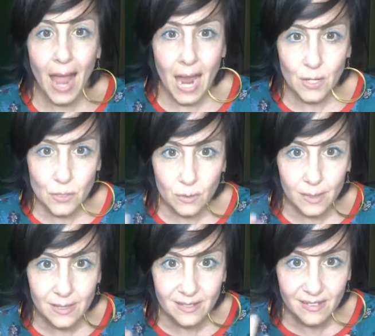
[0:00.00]

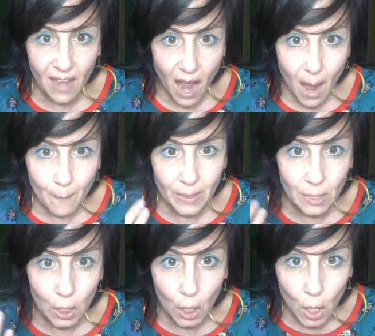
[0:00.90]
actually stop
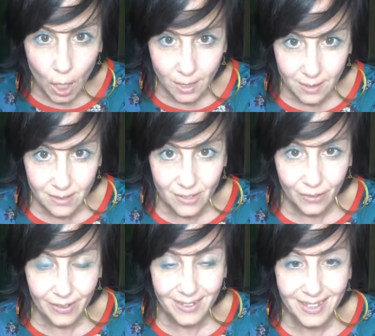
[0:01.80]
and look at the
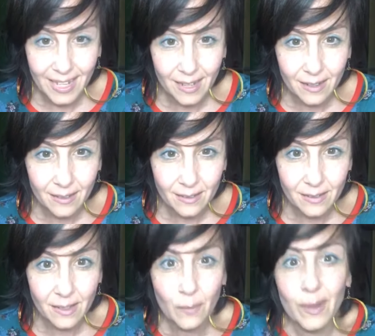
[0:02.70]
darn thing. You
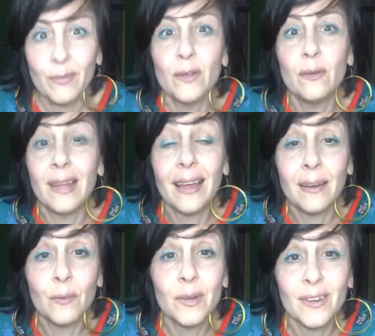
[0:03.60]
think we even do that
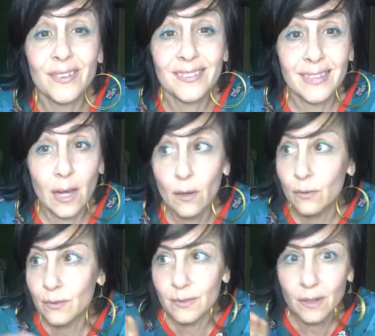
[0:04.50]
with
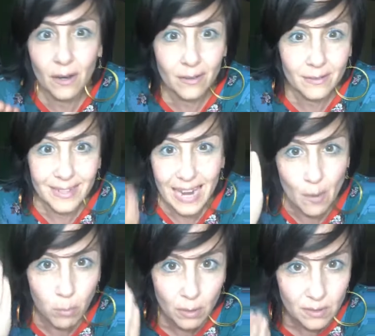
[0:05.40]
ourselves or our
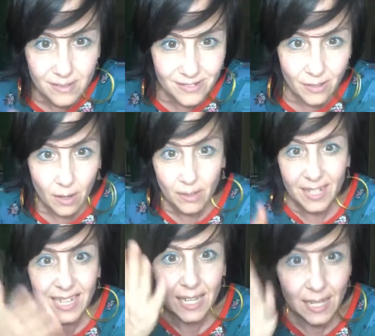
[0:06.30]
neighbors or our
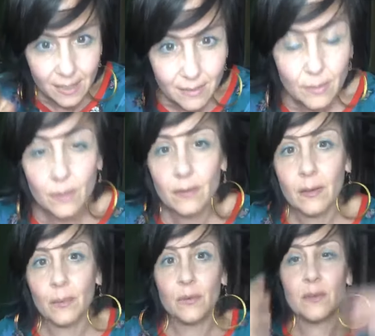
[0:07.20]
kids?
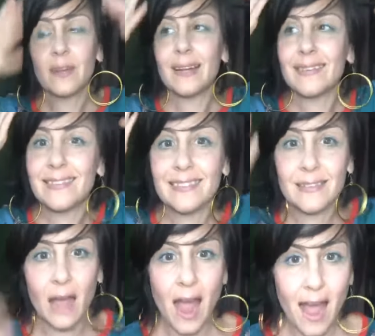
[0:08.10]
Sometimes we just gotta
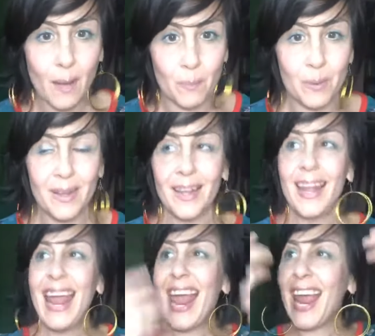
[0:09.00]
stop
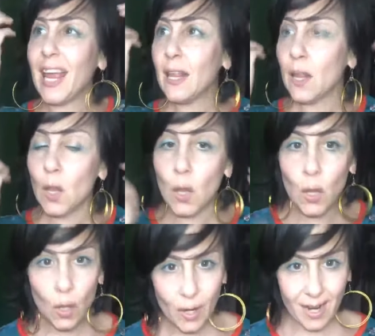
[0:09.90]
and
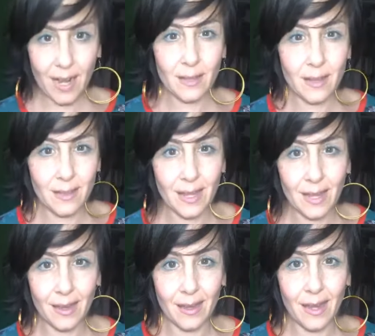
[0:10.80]
look at the
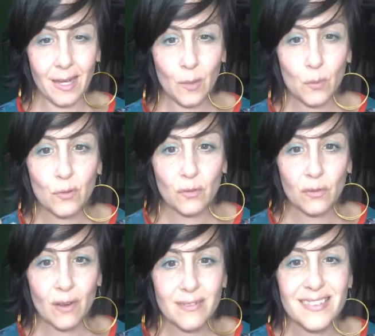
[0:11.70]
thing and it will
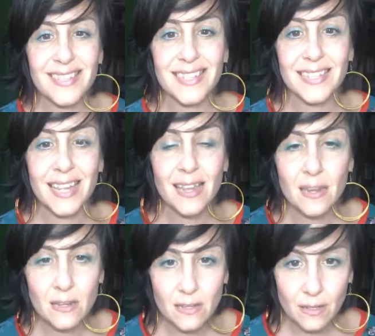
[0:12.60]
start to
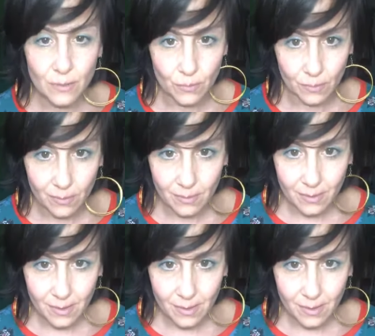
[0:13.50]
sing to you.